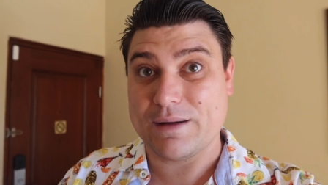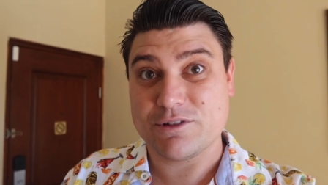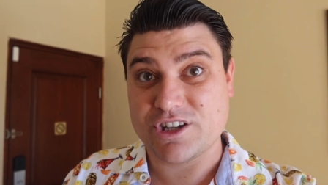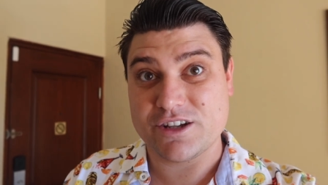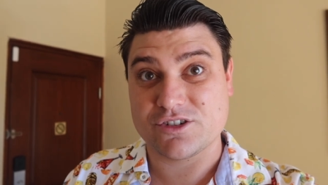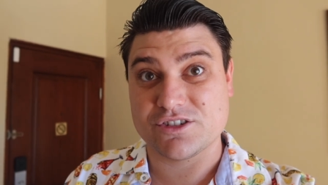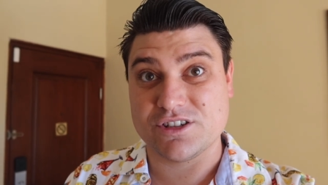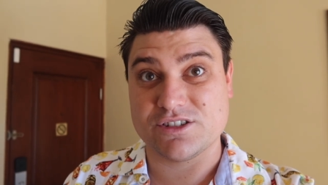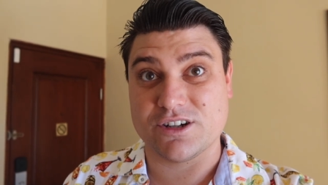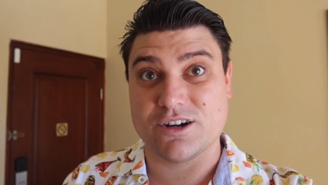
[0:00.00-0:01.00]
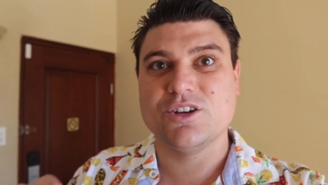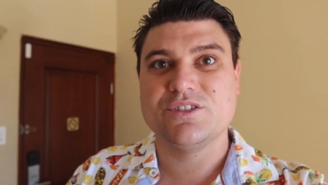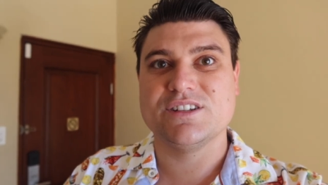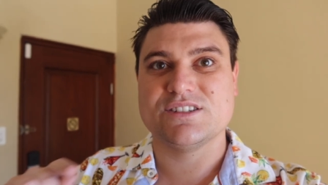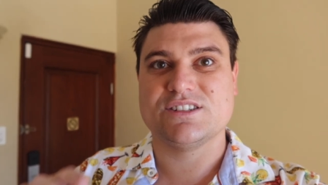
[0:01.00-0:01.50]
never changed our sheets here. So
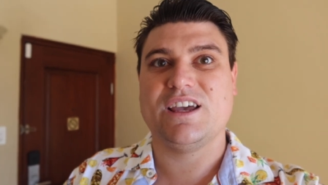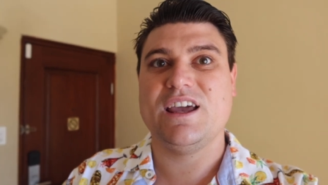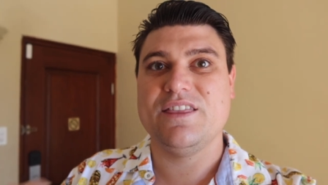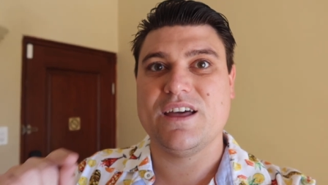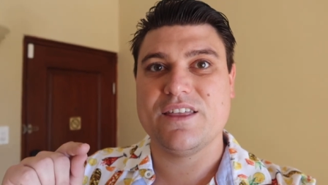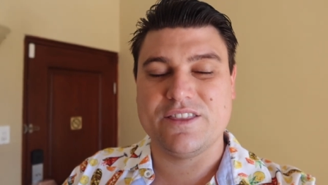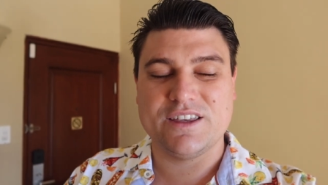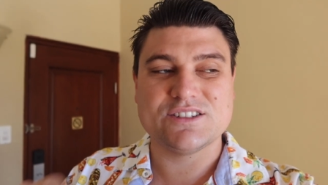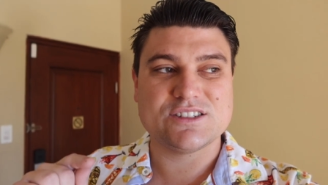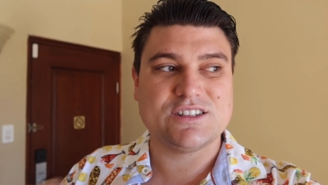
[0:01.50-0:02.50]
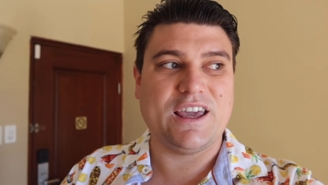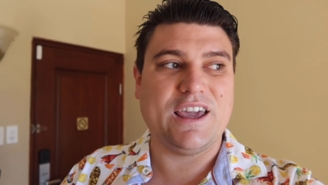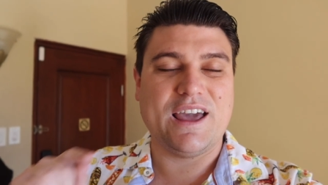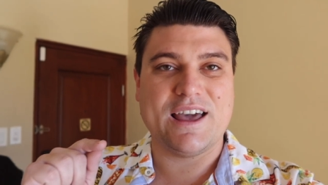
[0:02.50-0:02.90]
to say that this stay